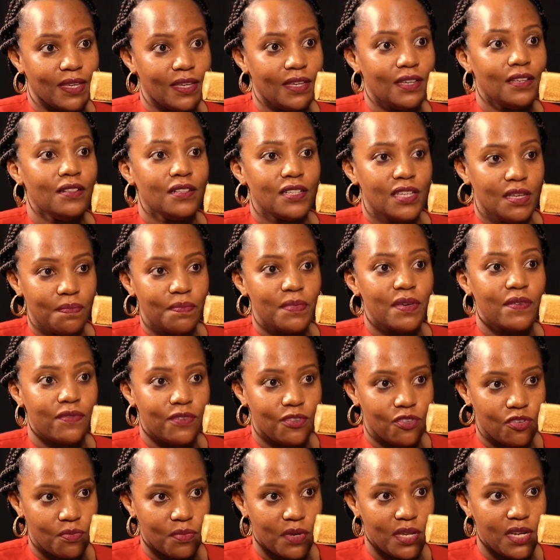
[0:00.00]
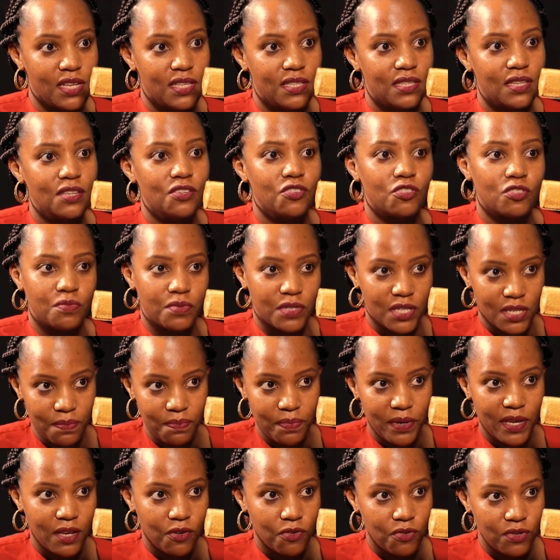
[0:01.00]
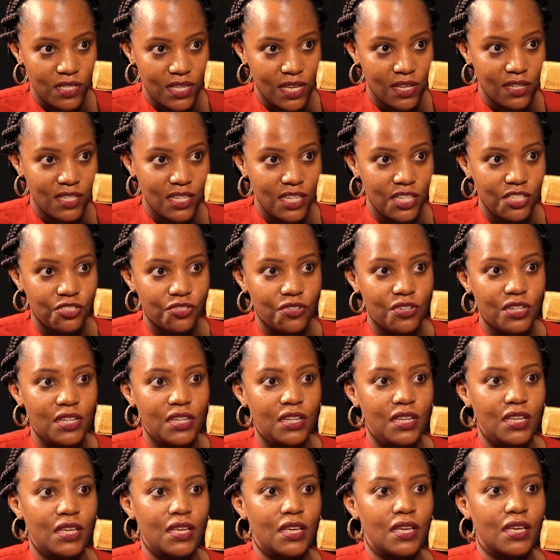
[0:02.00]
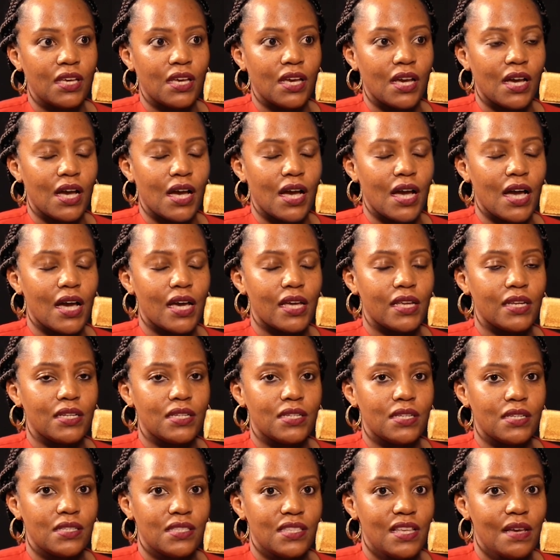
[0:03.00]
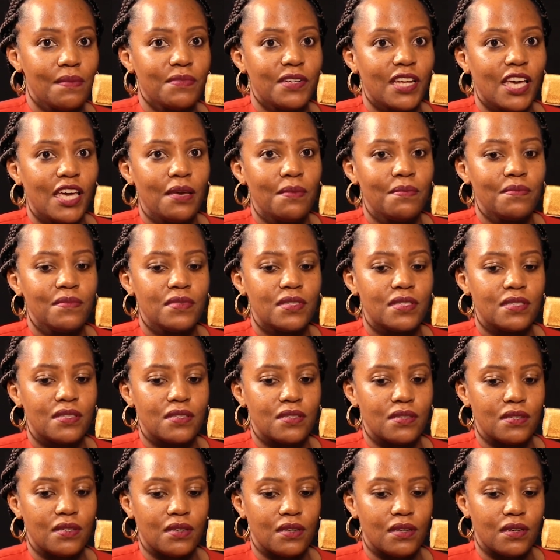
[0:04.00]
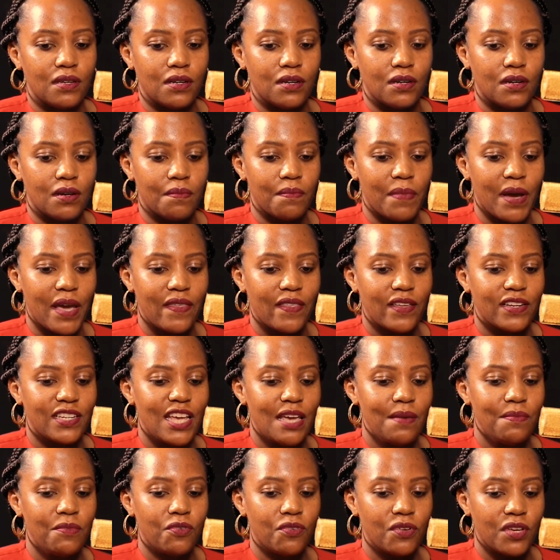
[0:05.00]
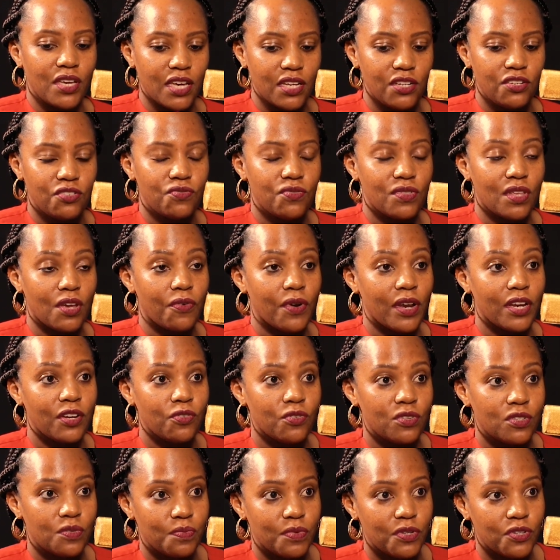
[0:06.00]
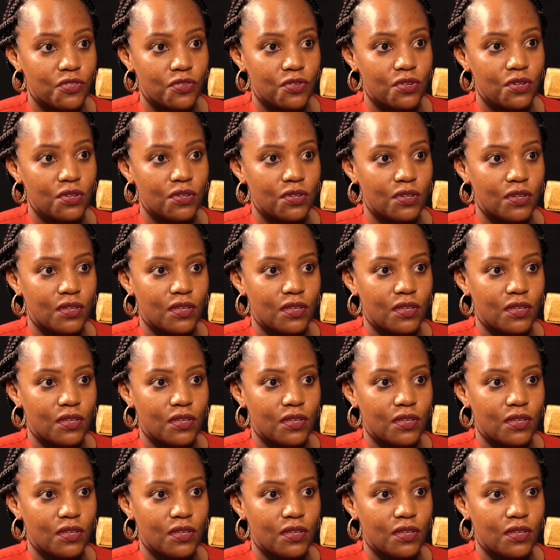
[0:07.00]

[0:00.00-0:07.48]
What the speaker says: He'll keep giving you medicine, you'll keep paying consultation, and sometimes by the time you get to the right hospital,